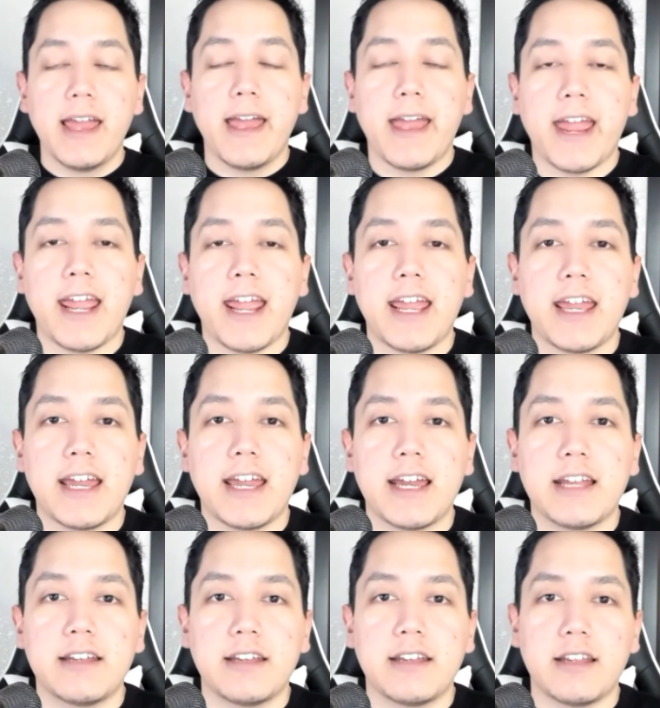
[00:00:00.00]

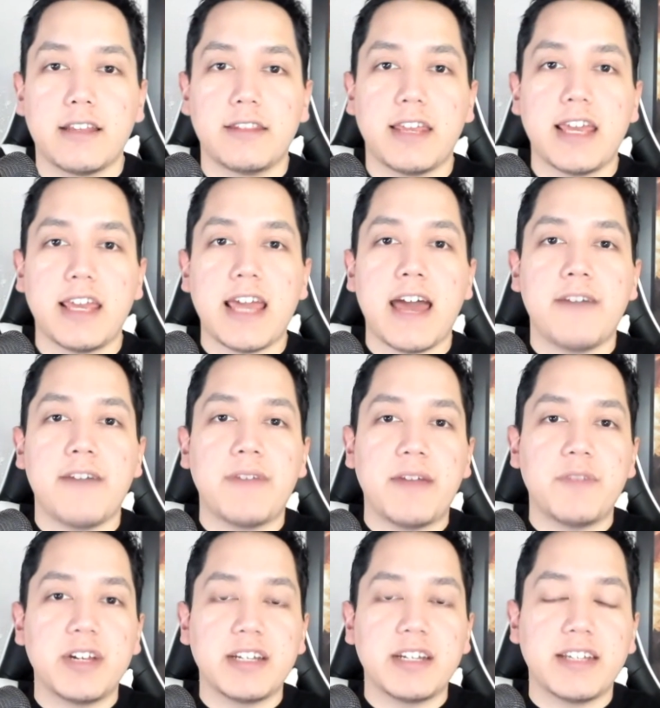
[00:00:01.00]
and they have
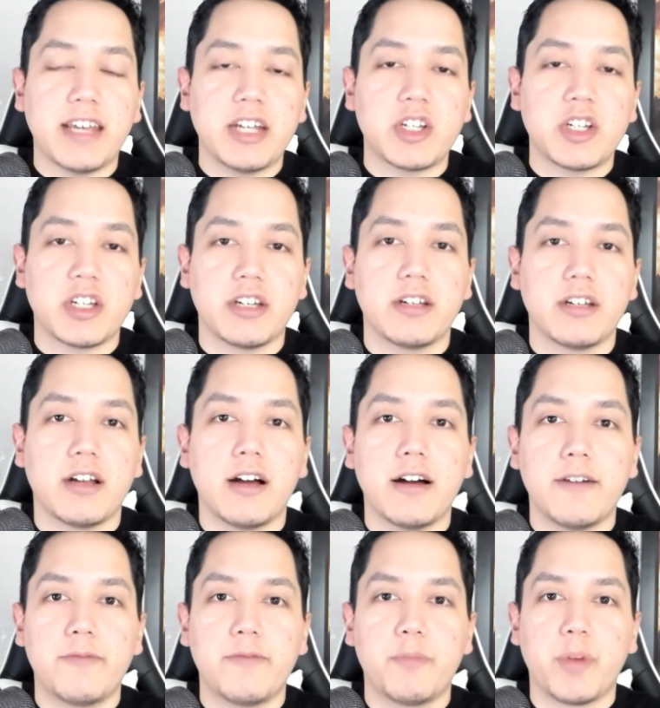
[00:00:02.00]
every intention
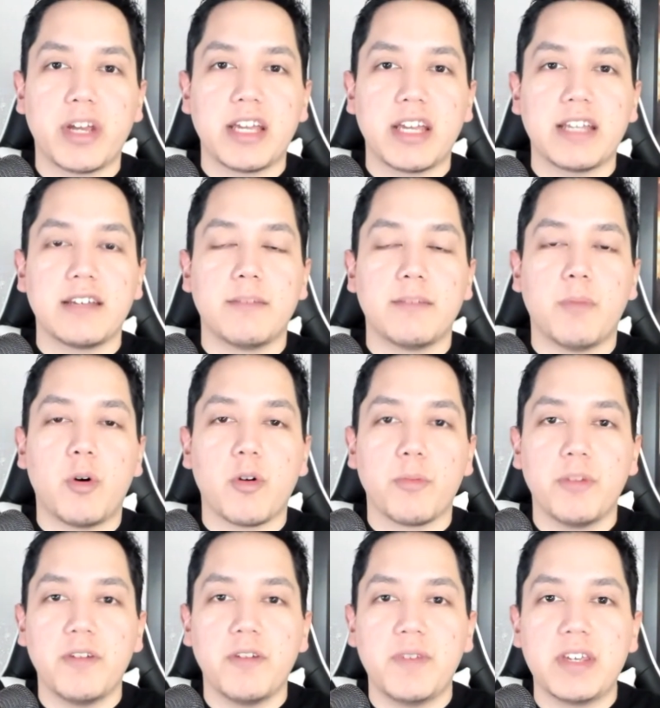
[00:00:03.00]
of bringing more
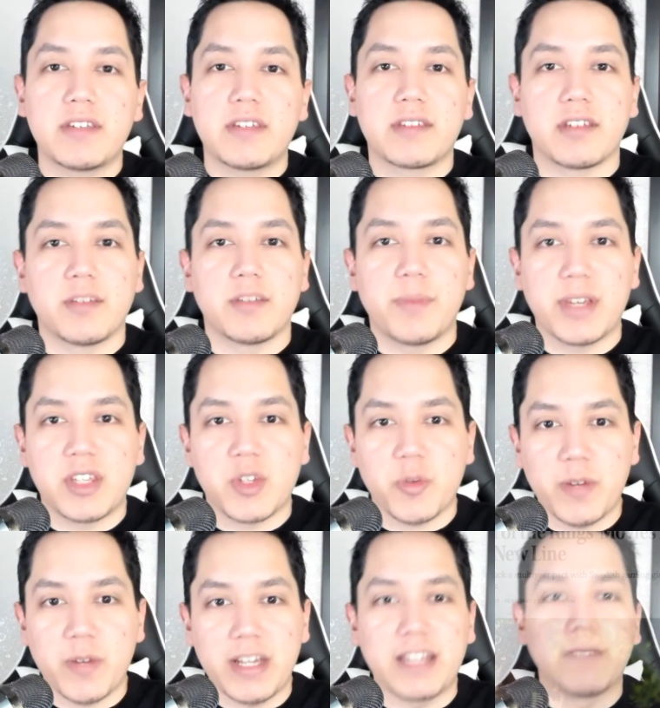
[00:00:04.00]
movies to the big
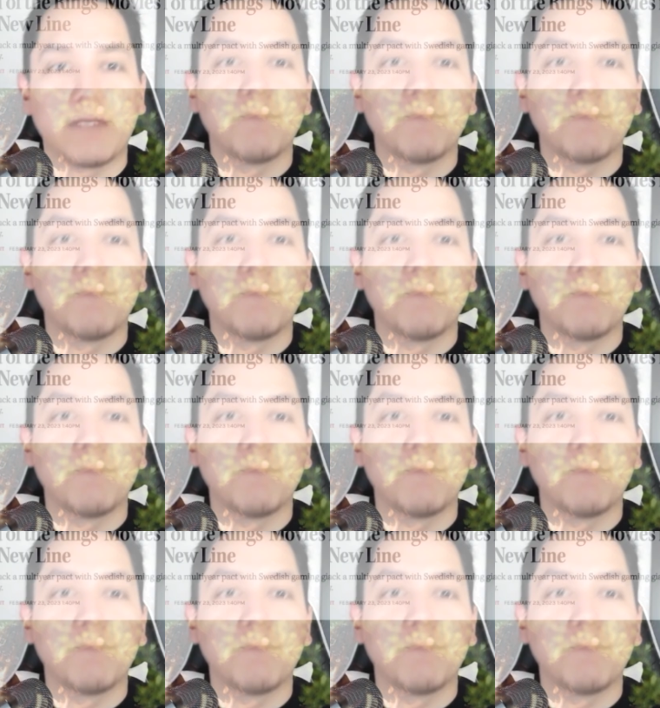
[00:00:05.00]
screen.